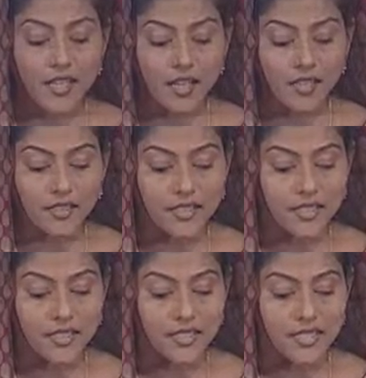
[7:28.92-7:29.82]
hurled
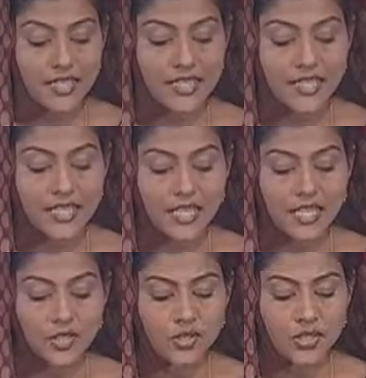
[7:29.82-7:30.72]
it,
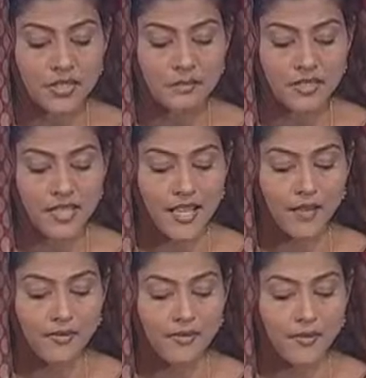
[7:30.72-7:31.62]
saying to
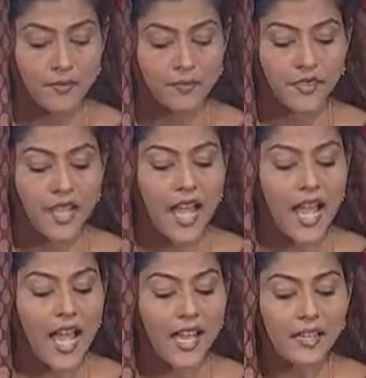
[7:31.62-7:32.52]
himself,
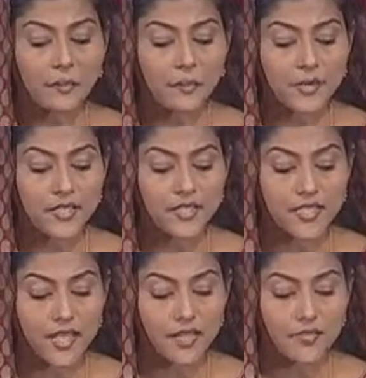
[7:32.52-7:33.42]
I'll pin
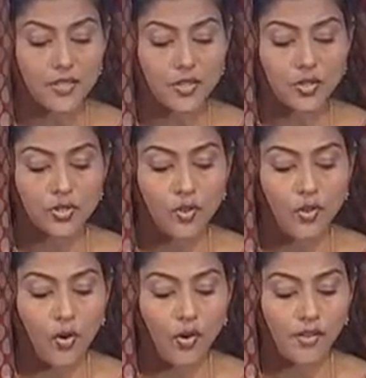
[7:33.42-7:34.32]
David to the
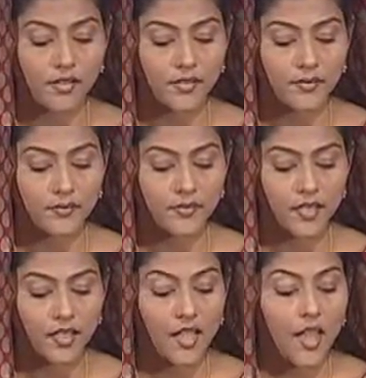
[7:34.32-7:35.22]
wall.
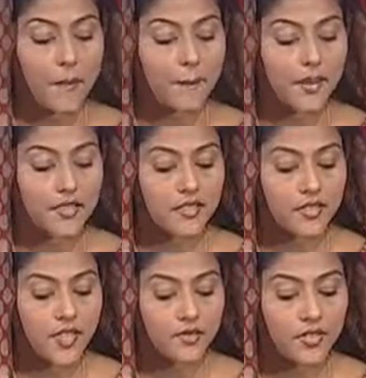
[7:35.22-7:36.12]
But
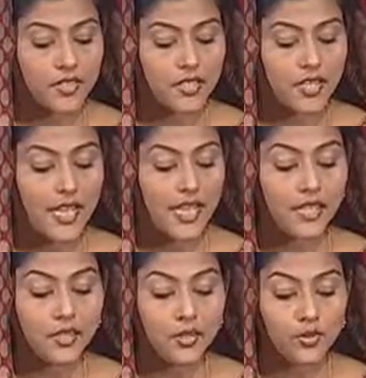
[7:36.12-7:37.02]
David
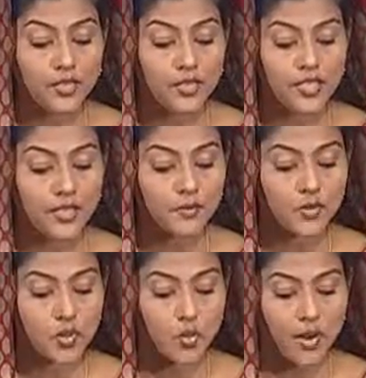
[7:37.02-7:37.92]
eluded
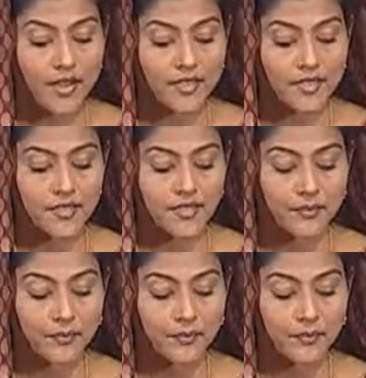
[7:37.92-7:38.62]
him twice.